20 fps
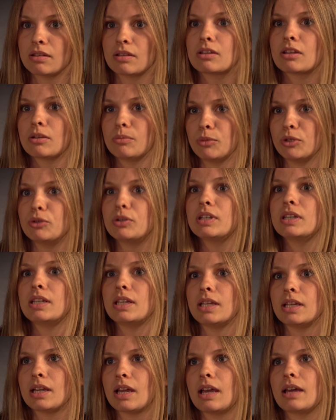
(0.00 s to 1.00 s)

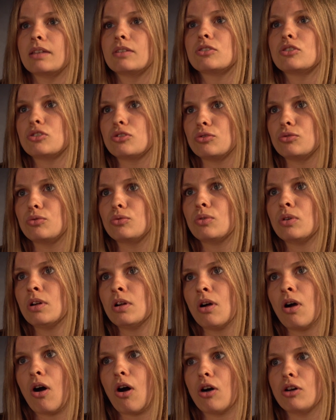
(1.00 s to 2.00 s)
community and to
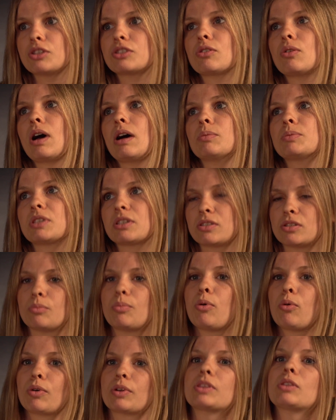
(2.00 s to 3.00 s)
also help to
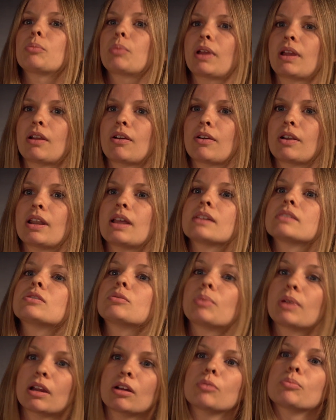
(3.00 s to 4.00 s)
support the parent as
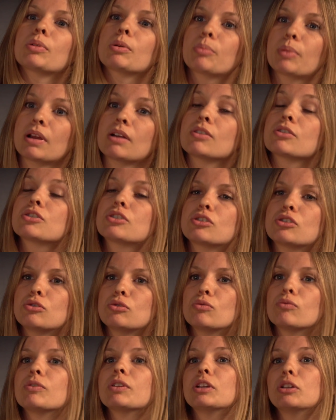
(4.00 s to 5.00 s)
the parent prepares
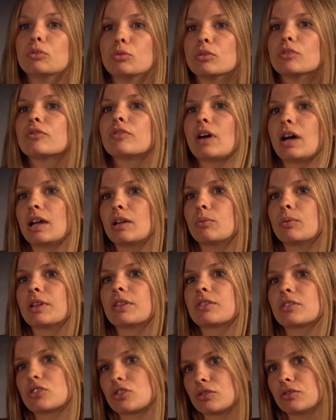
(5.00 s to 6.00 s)
to reunify
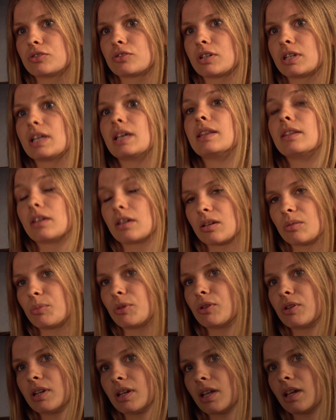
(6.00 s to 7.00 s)
with the children in the
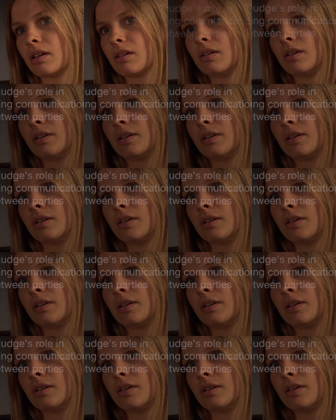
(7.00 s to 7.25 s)
community.